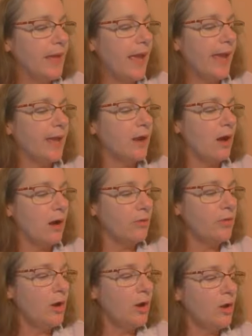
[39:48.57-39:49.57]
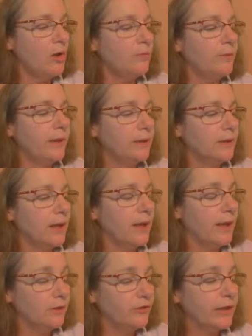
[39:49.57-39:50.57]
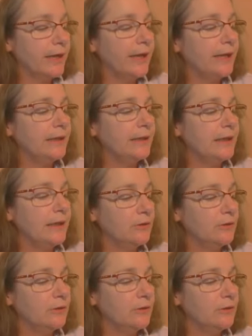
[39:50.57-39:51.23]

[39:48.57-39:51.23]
and all the home educated